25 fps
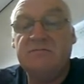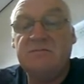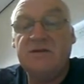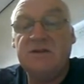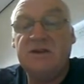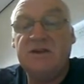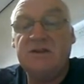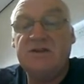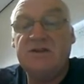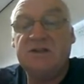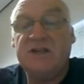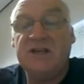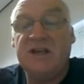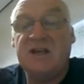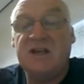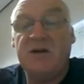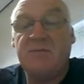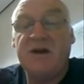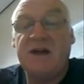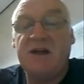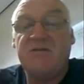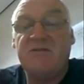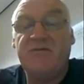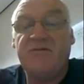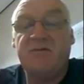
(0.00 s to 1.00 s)
you're seeing
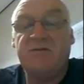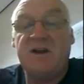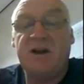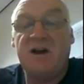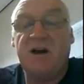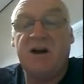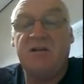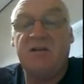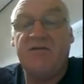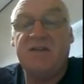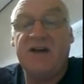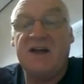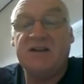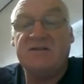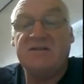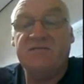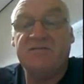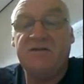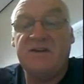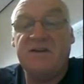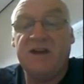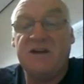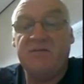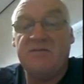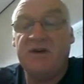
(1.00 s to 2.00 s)
about 3,500
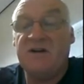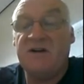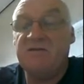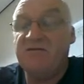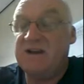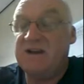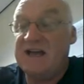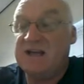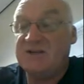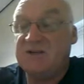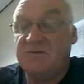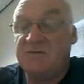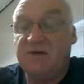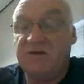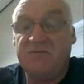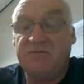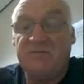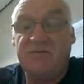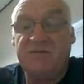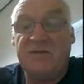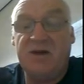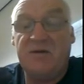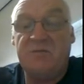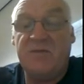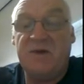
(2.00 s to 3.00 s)
feet above Lasham
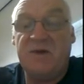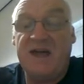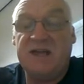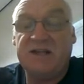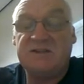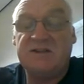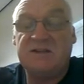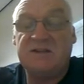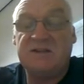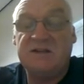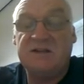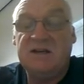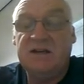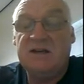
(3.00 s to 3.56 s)
at best.